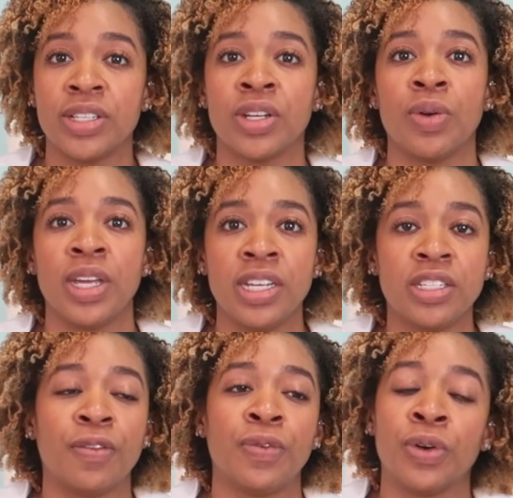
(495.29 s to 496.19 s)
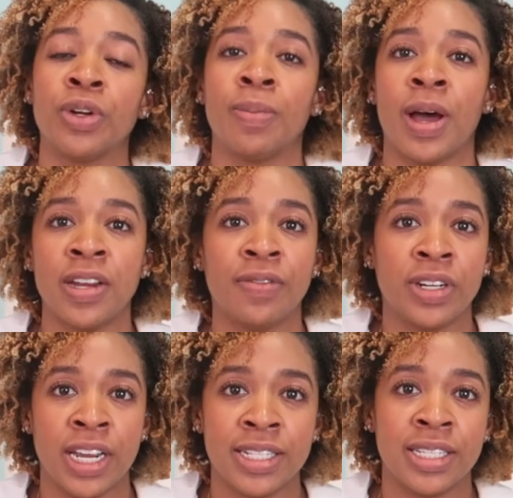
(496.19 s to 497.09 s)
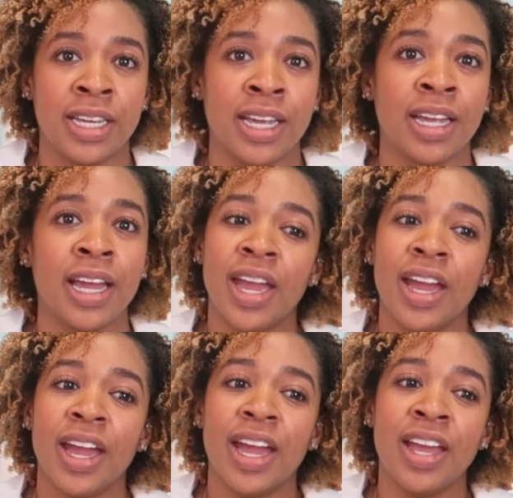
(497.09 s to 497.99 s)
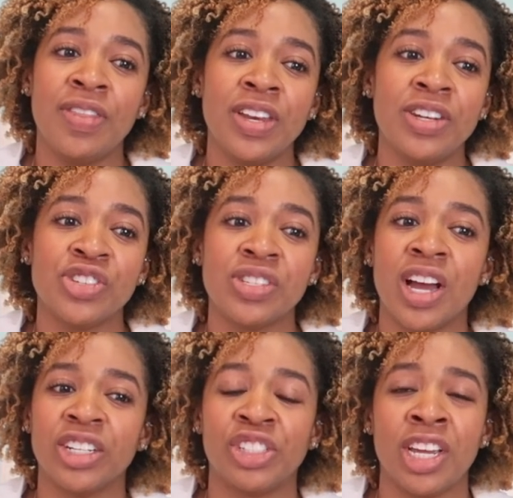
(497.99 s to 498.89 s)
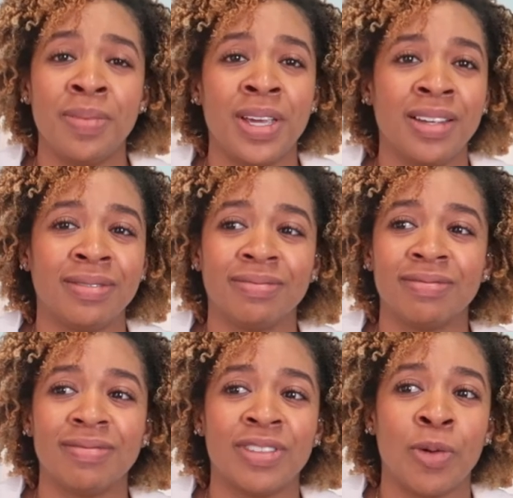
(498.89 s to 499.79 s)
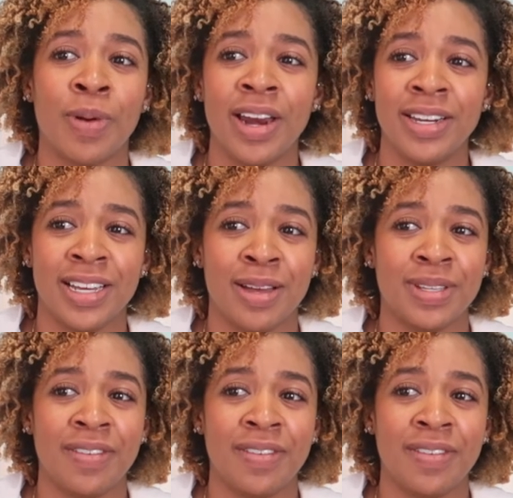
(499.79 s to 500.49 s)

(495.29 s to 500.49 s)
So eat to fuel your body for dancing, and then just not shaming their body types.